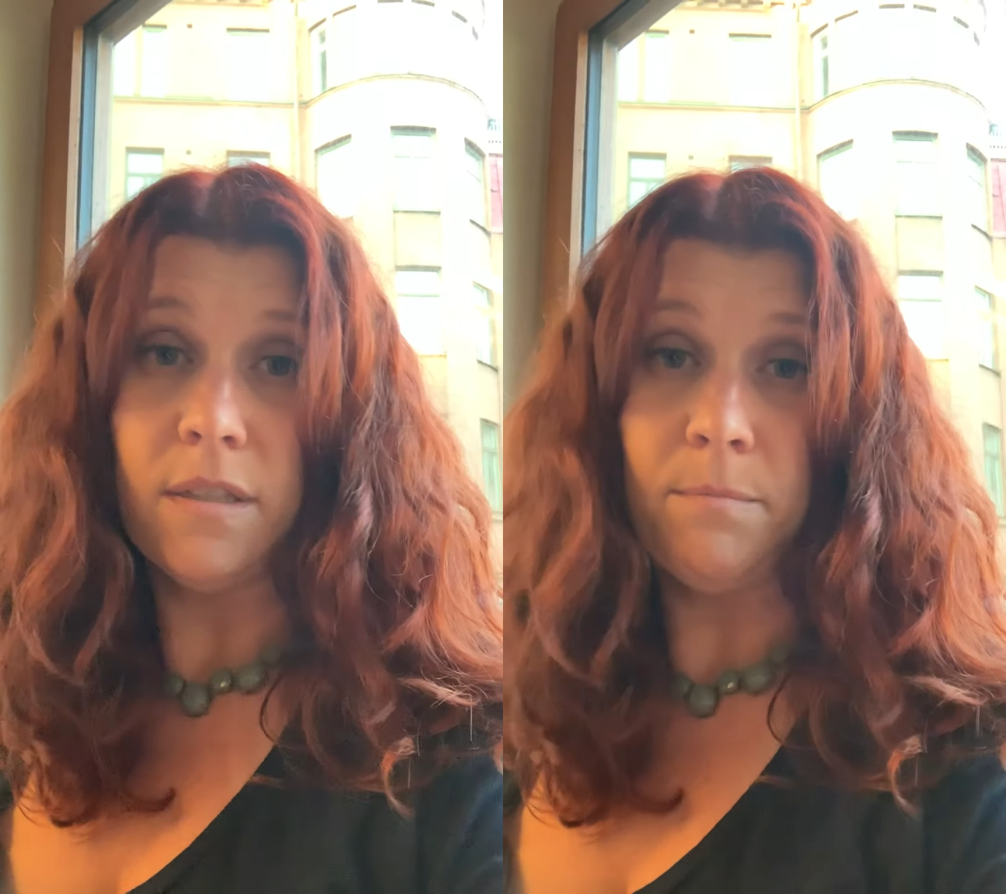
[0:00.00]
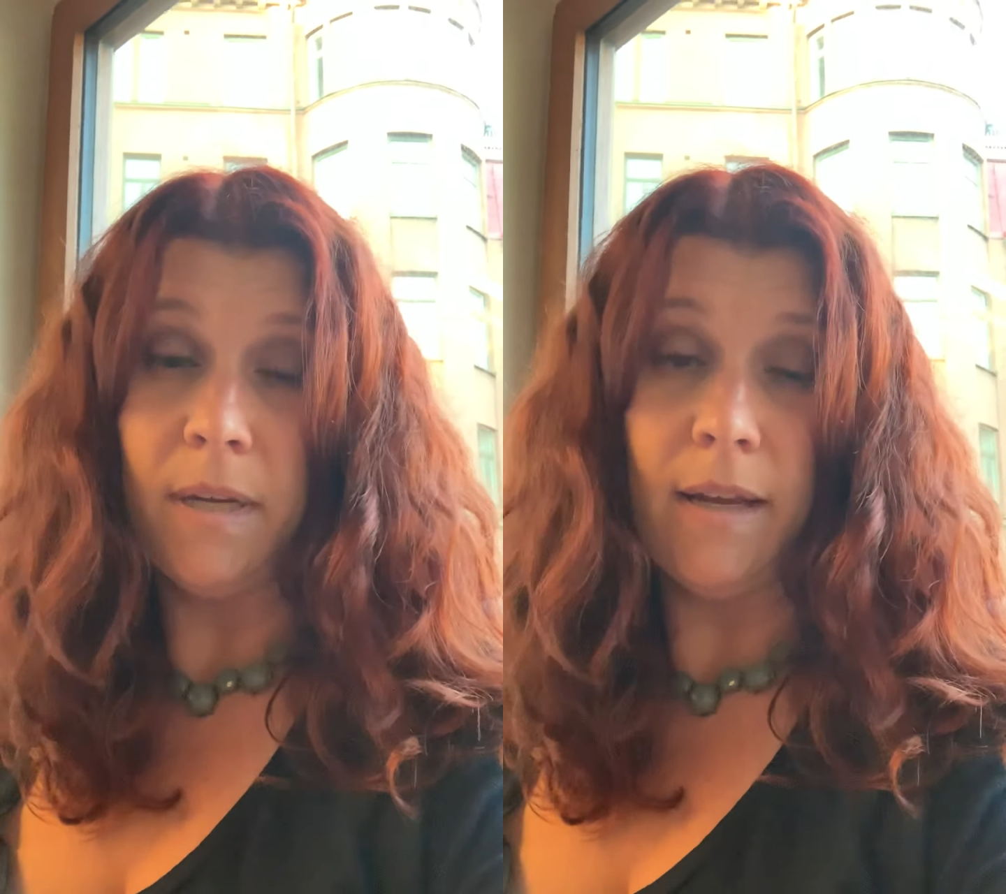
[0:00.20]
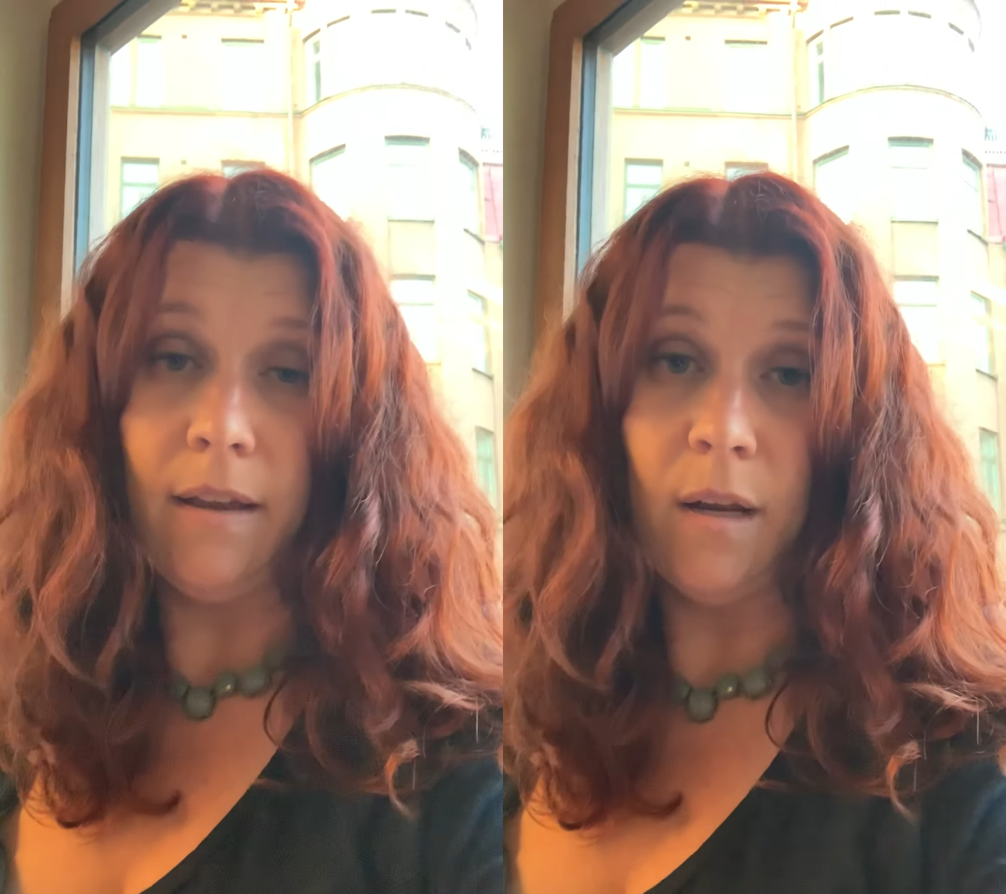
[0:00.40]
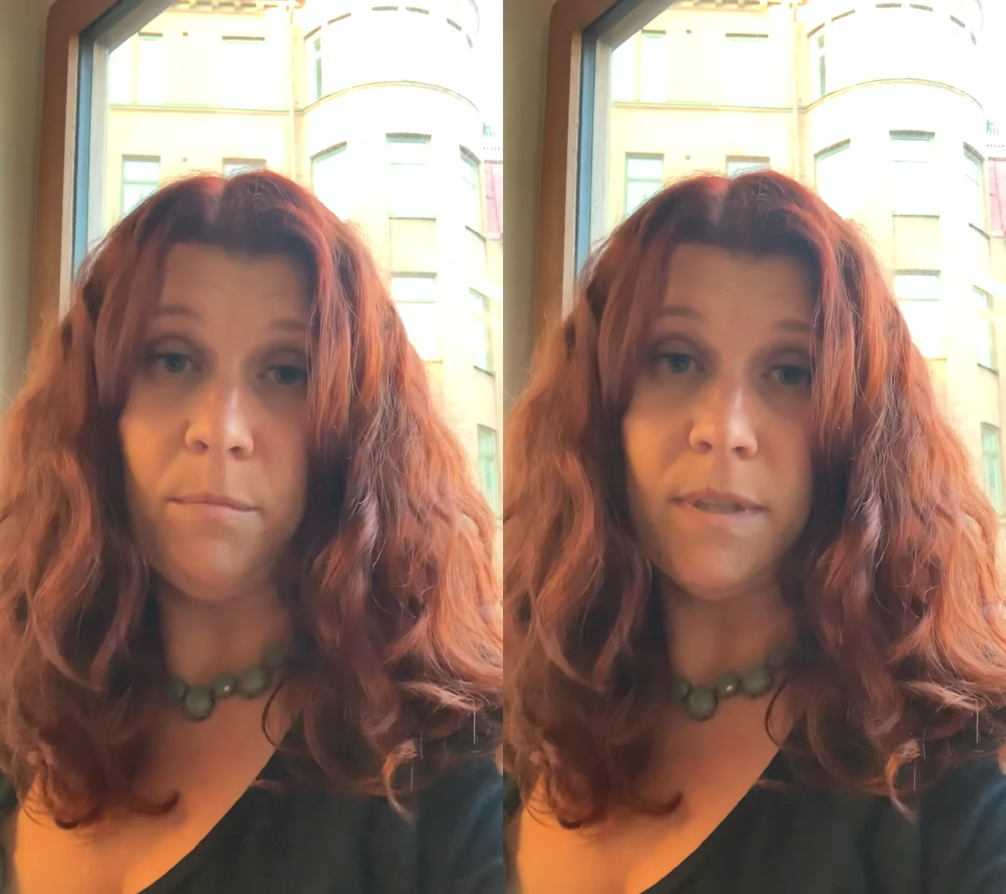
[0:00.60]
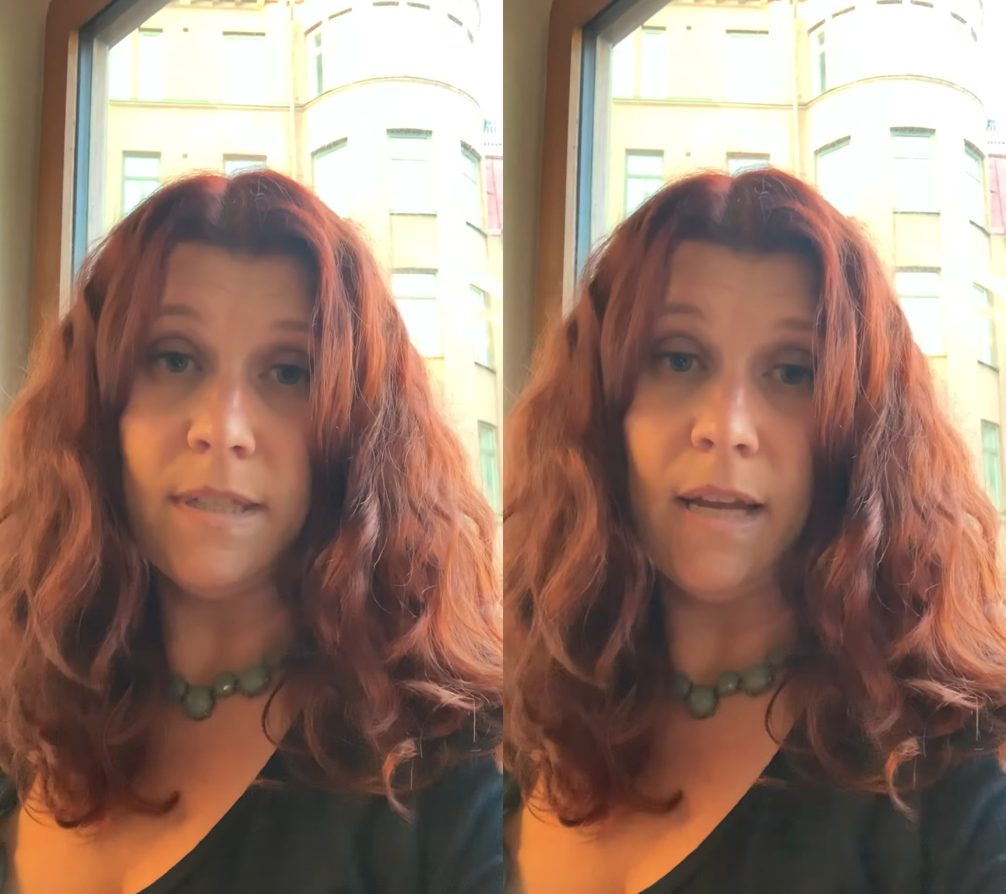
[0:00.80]
just picking it
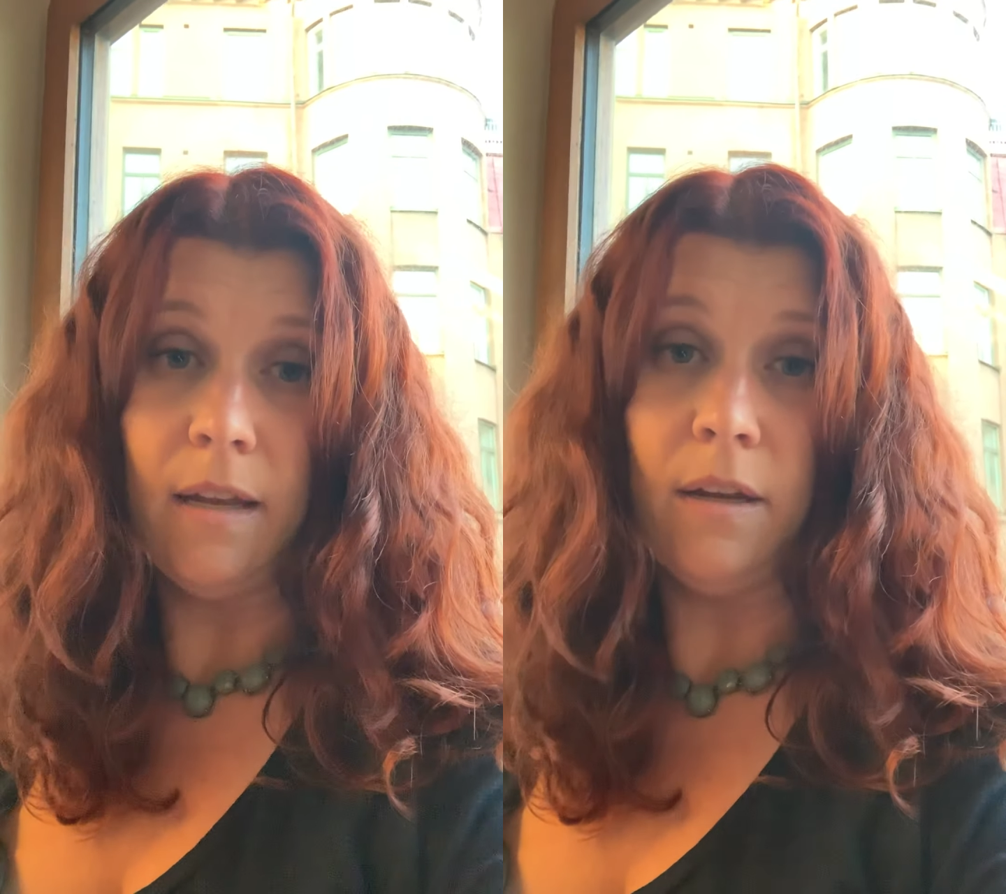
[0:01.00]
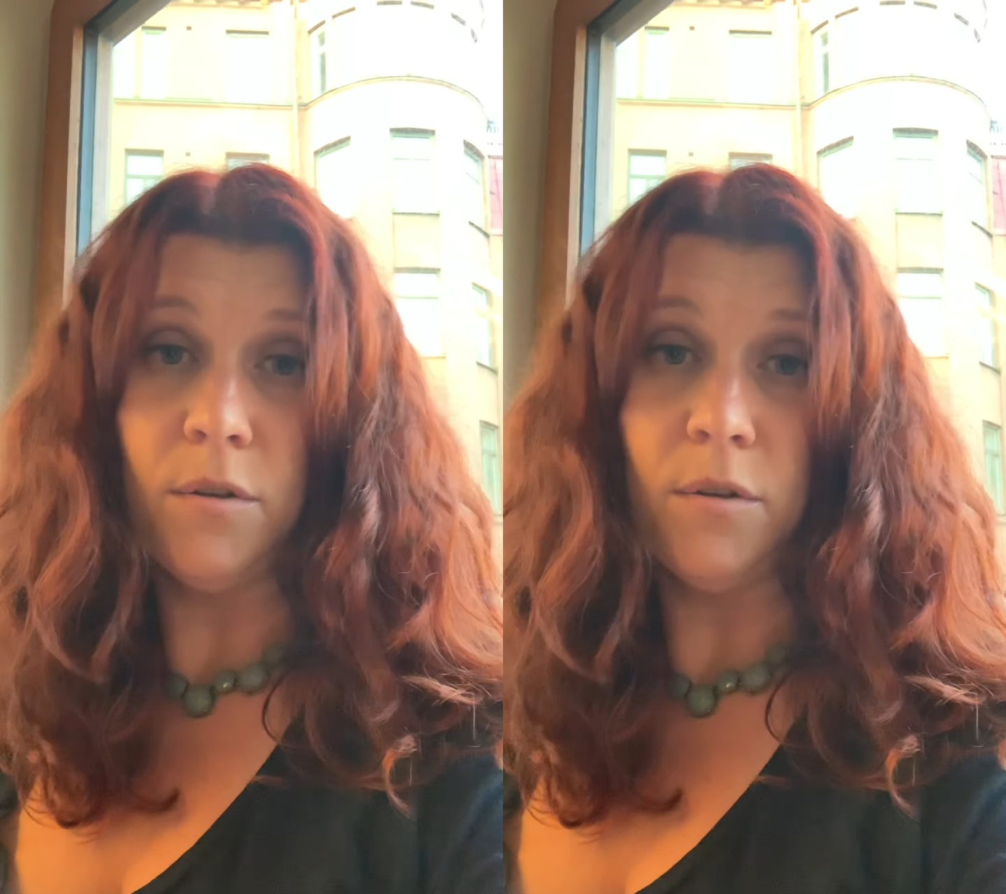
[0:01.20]
up and saying,